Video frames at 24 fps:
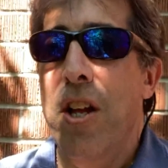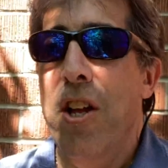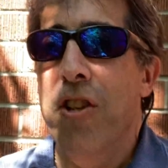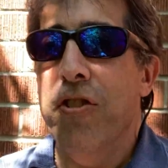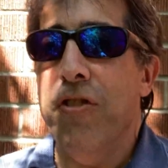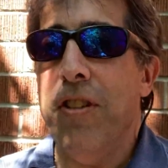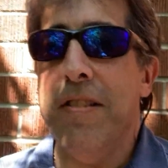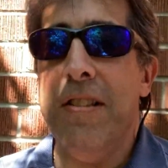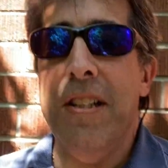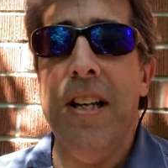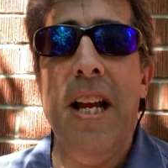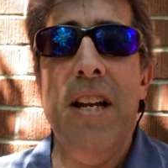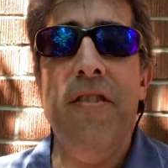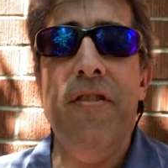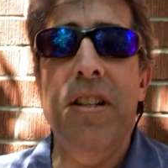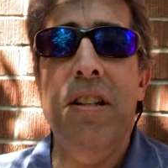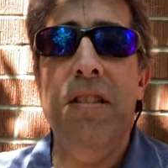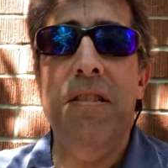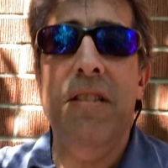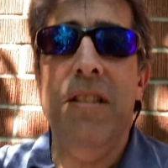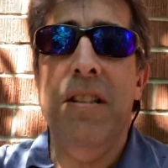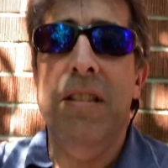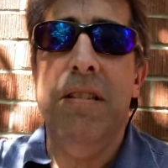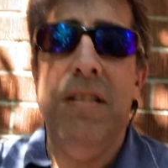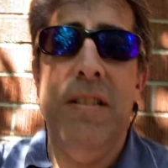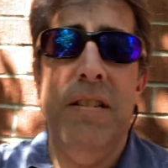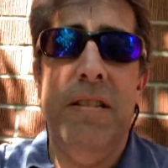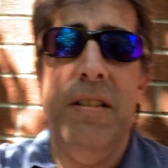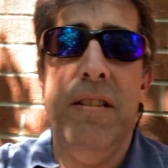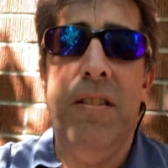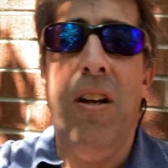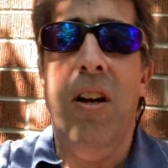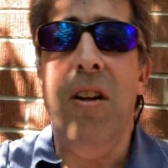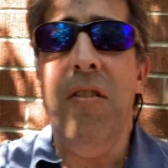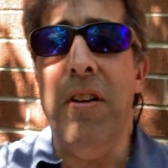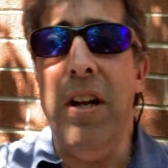So I said, Andrew,
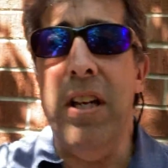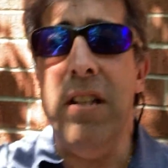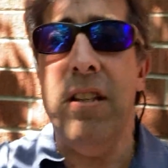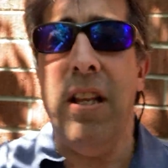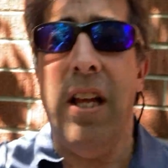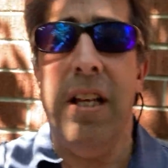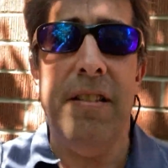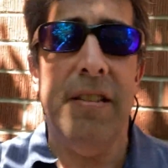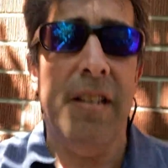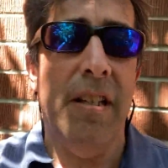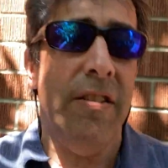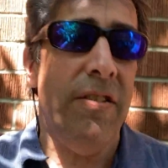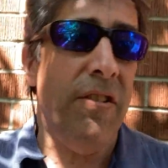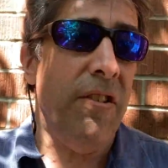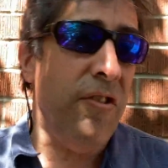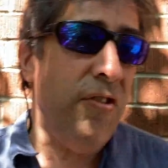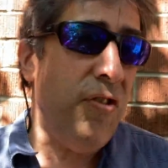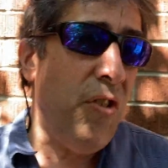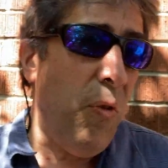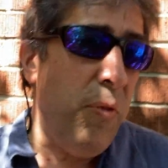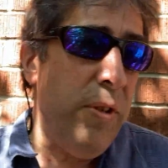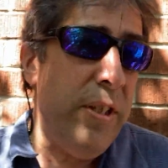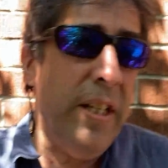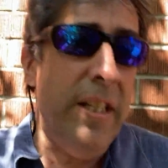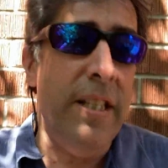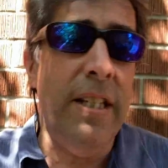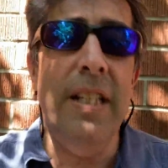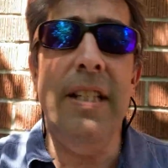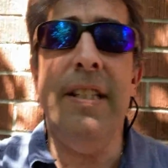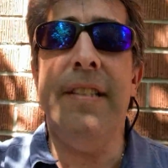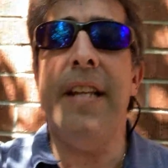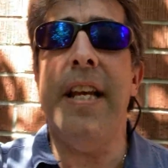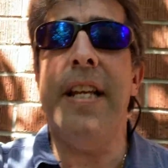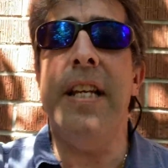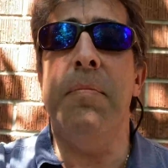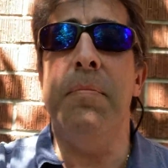all right. I said, so he didn't
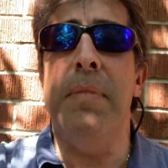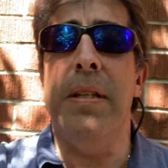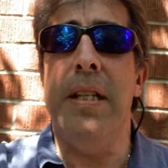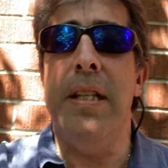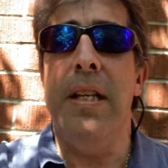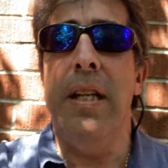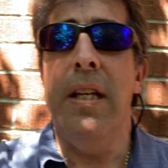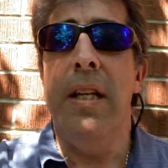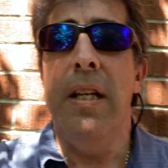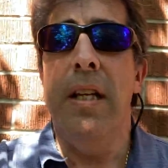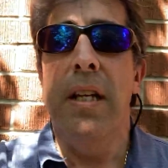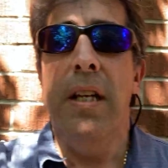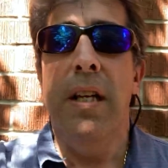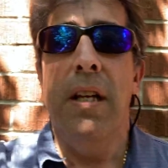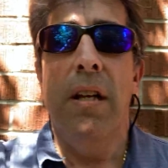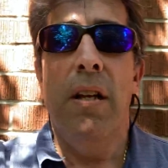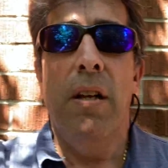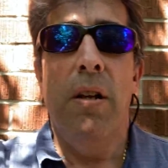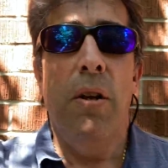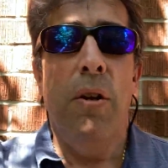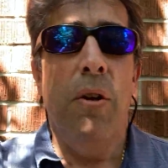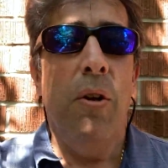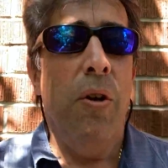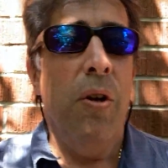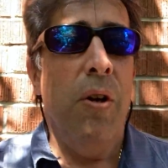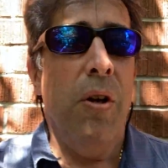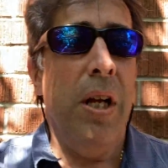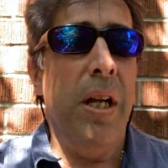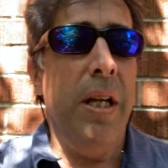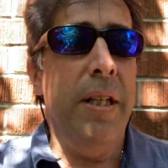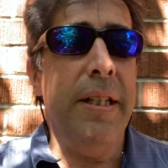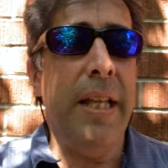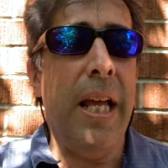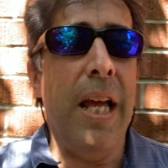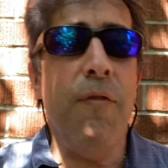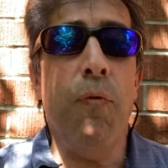say to me,
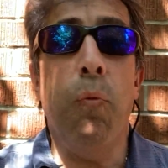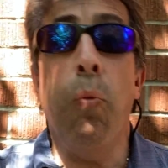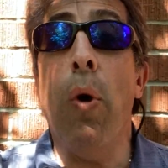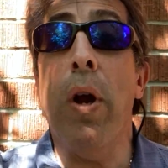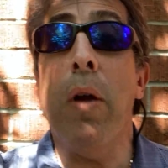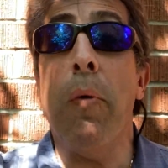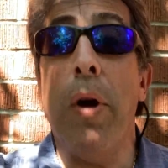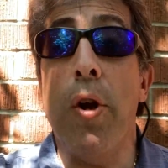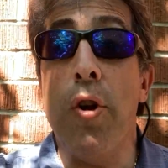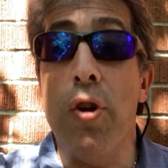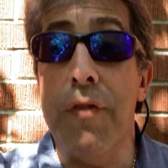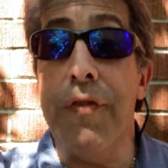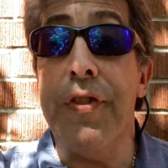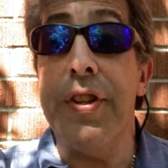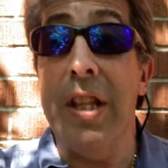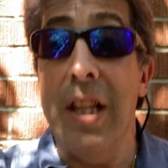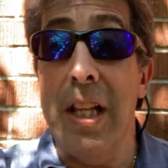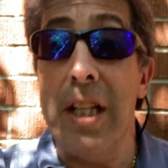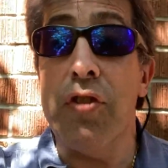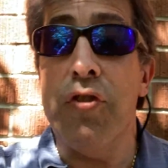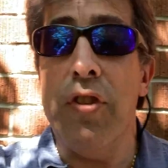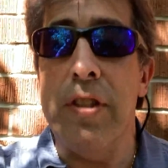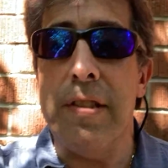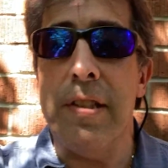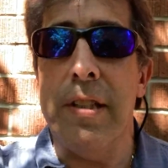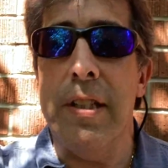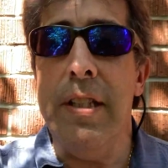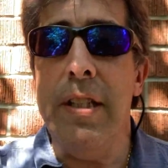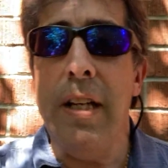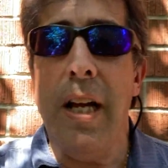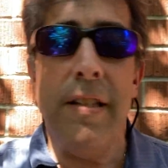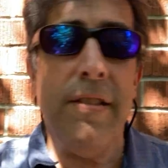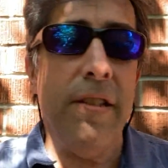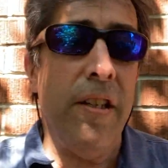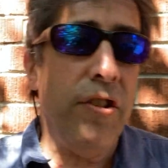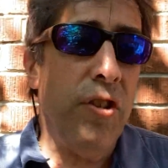Dave, what do I owe for the electricity?
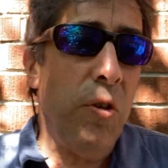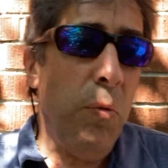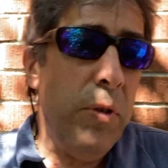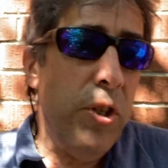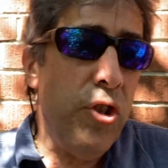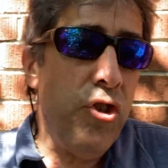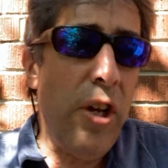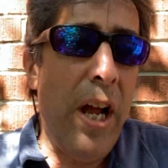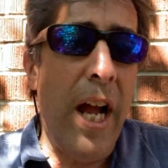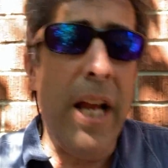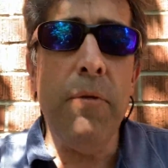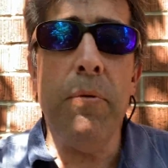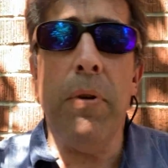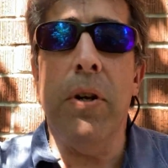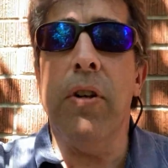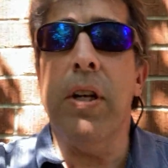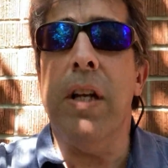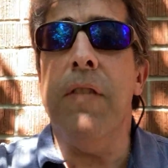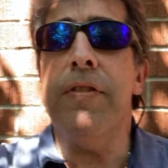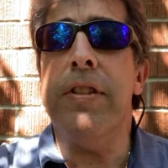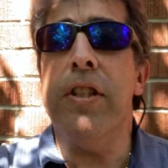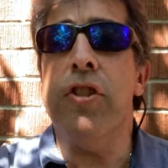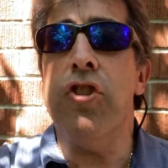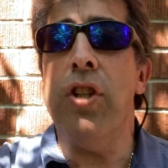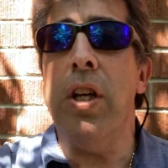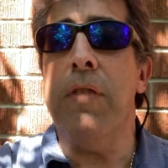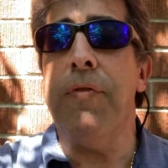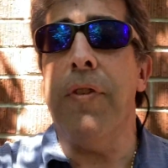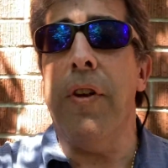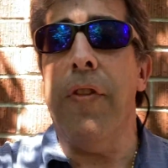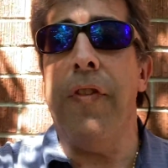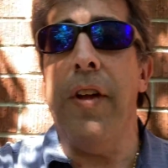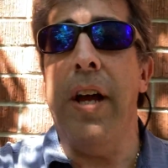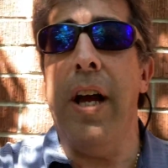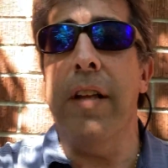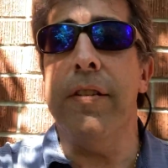I said, so in January, I'll give us a check
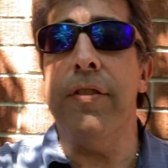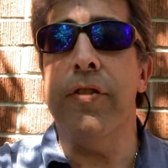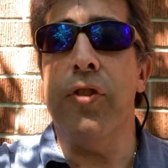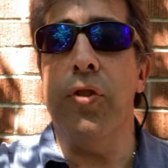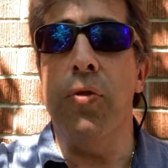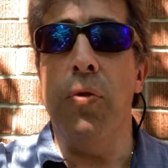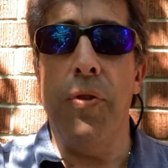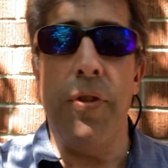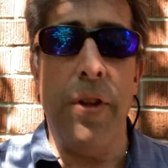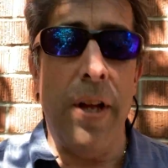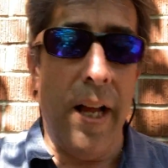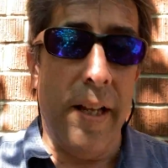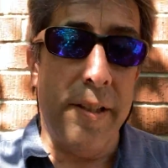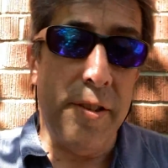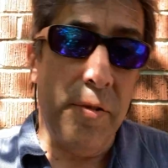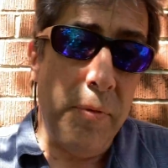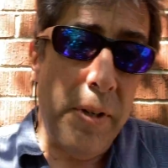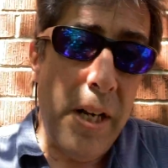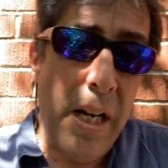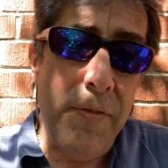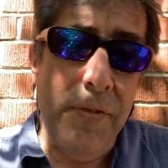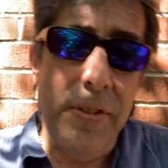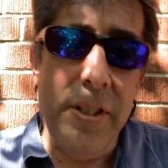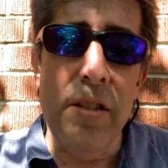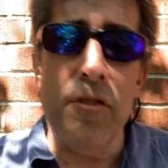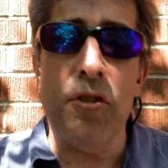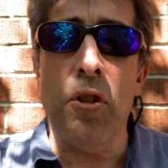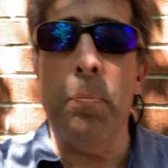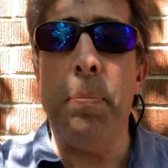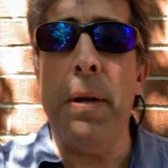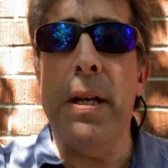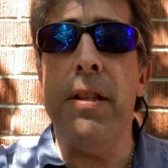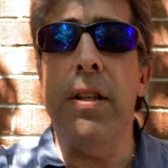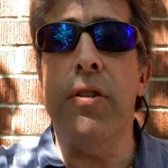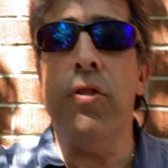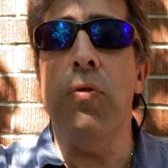for $1,000, $2,000, whatever it is. I'll
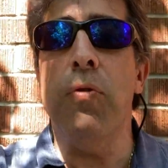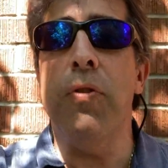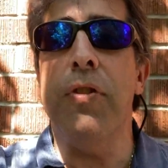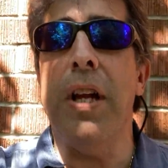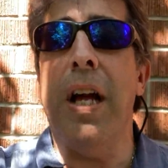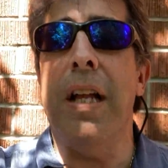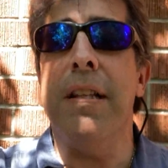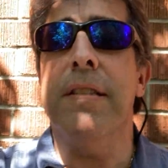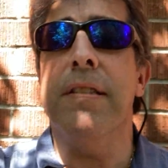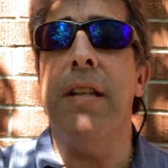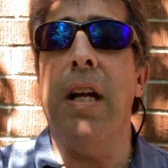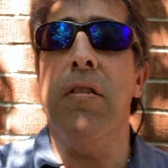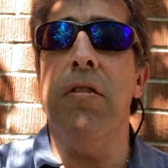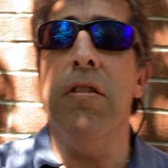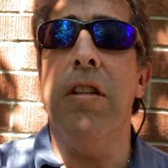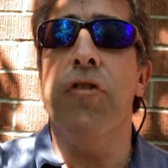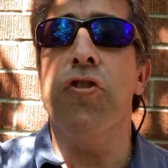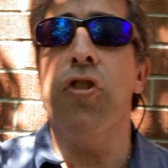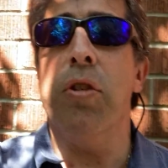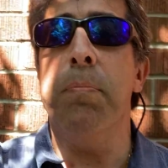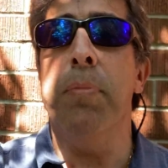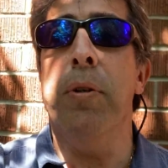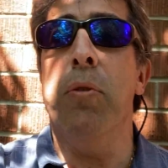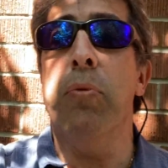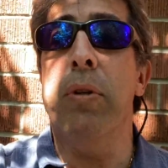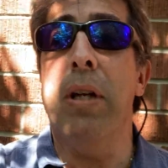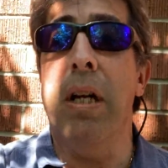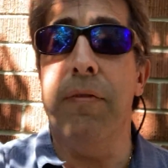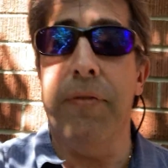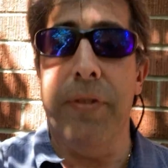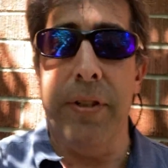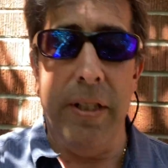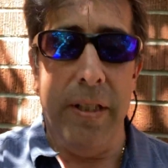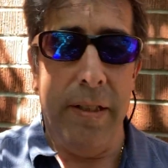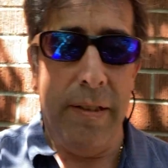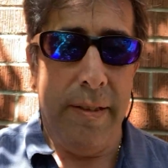pay the $2,000 electric bill,
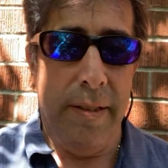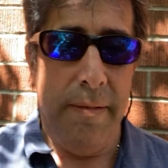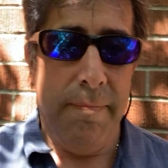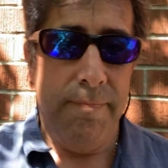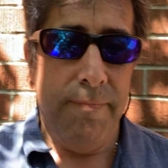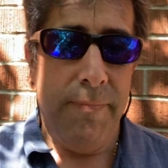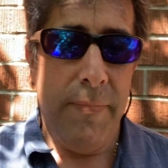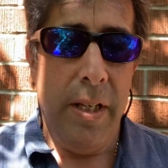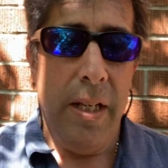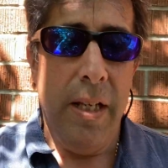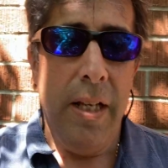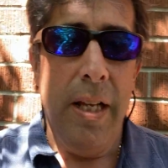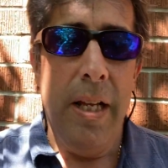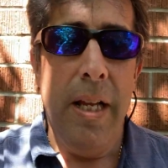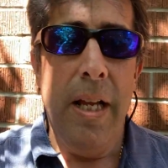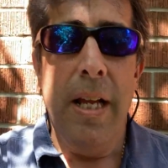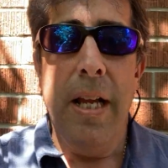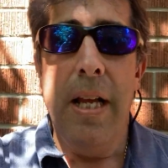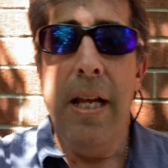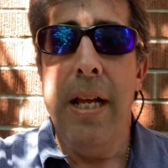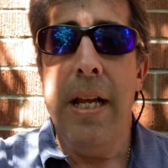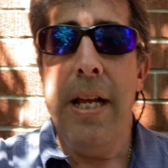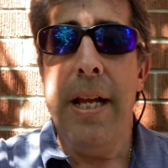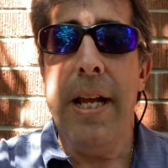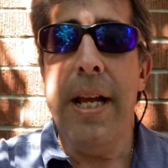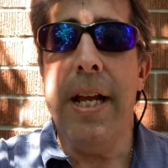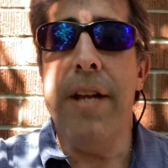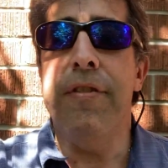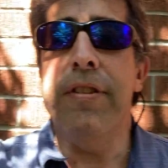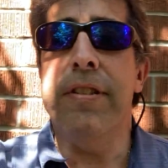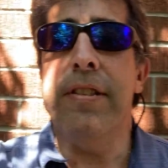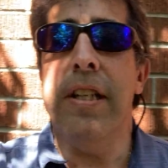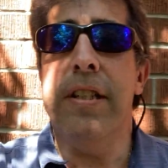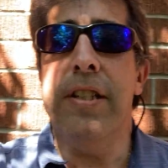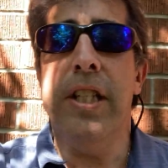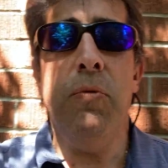whatever it is. Andrew
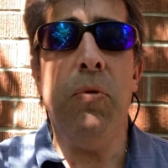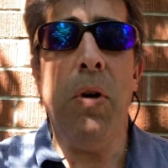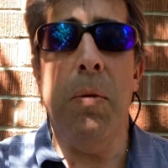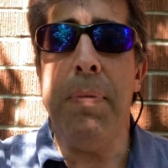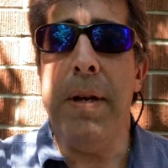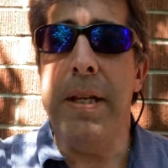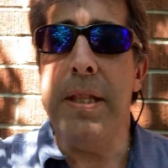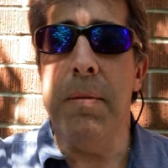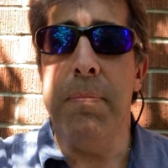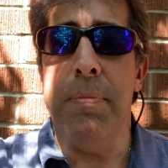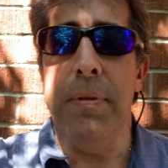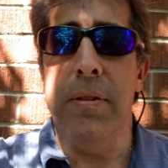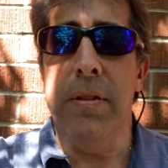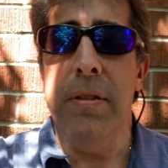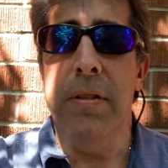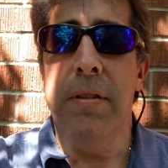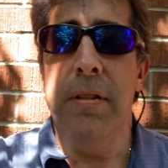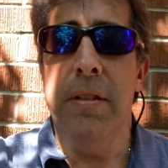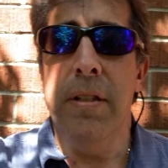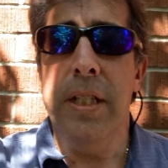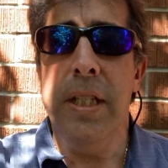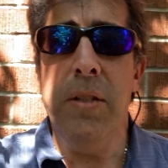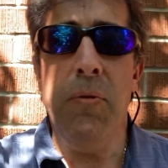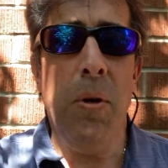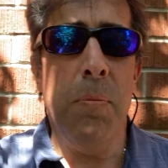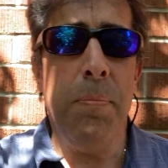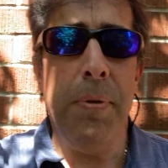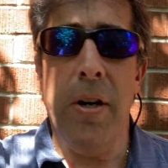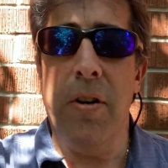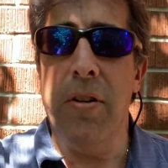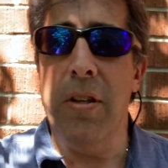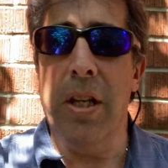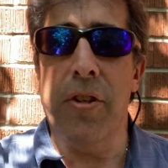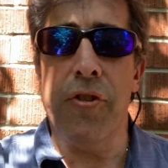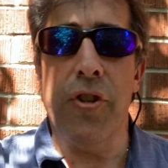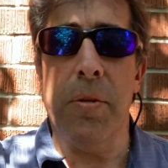says, he won't pay the bill. He won't pay
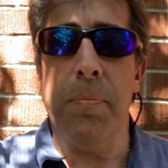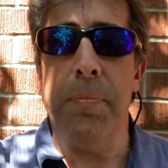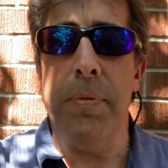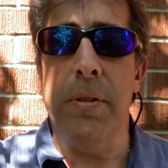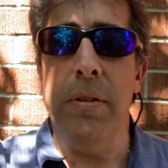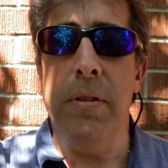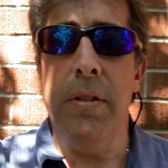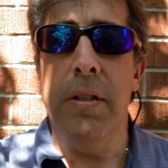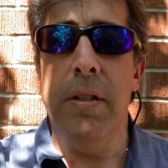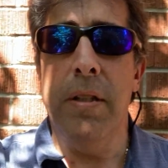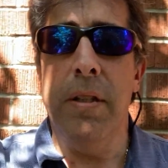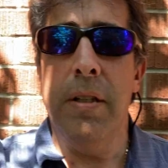our electric bill.